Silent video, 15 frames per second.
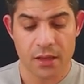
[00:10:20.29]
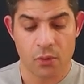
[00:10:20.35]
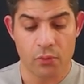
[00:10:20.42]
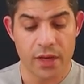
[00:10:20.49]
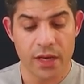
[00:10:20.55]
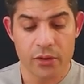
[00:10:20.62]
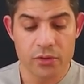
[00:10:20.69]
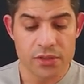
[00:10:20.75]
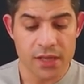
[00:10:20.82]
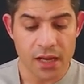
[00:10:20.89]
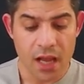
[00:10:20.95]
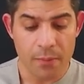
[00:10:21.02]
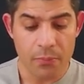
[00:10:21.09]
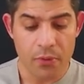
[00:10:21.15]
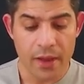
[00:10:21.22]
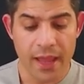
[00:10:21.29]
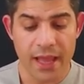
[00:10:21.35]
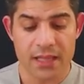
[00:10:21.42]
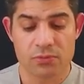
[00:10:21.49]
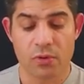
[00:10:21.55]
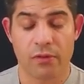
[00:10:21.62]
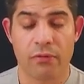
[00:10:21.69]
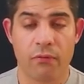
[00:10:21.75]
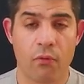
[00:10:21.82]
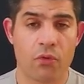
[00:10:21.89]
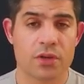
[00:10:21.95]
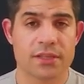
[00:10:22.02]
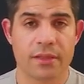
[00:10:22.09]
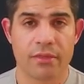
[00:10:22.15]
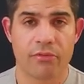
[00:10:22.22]
We lose a couple hands with
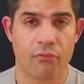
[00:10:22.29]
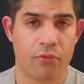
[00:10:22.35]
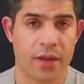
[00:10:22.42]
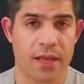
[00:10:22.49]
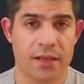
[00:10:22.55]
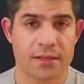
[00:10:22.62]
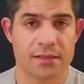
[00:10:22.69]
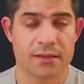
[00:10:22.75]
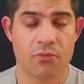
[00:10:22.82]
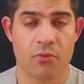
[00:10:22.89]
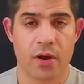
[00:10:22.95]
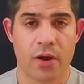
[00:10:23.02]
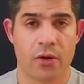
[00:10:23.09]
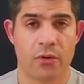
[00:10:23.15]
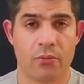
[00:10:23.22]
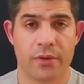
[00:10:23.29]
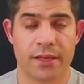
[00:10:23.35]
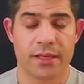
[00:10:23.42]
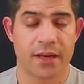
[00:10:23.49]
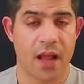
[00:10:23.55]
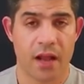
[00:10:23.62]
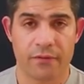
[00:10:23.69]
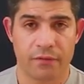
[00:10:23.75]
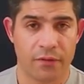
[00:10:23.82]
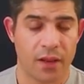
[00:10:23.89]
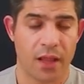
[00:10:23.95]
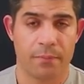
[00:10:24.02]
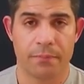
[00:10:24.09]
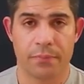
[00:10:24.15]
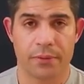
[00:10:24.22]
4s and 3s where we did not
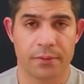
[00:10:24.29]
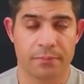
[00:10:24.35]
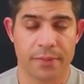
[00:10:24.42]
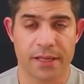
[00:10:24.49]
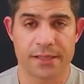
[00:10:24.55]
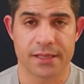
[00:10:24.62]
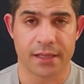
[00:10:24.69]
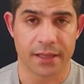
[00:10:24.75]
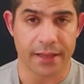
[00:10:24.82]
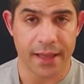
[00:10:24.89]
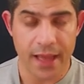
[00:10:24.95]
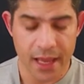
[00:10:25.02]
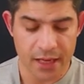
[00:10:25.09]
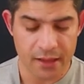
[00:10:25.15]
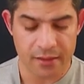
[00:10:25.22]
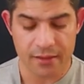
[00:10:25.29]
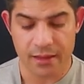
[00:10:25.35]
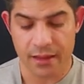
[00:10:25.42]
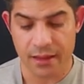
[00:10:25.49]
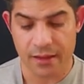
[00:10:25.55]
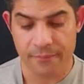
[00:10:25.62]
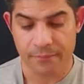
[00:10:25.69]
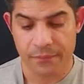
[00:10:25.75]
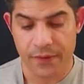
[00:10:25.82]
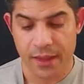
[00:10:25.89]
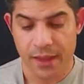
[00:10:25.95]
flop basically anything.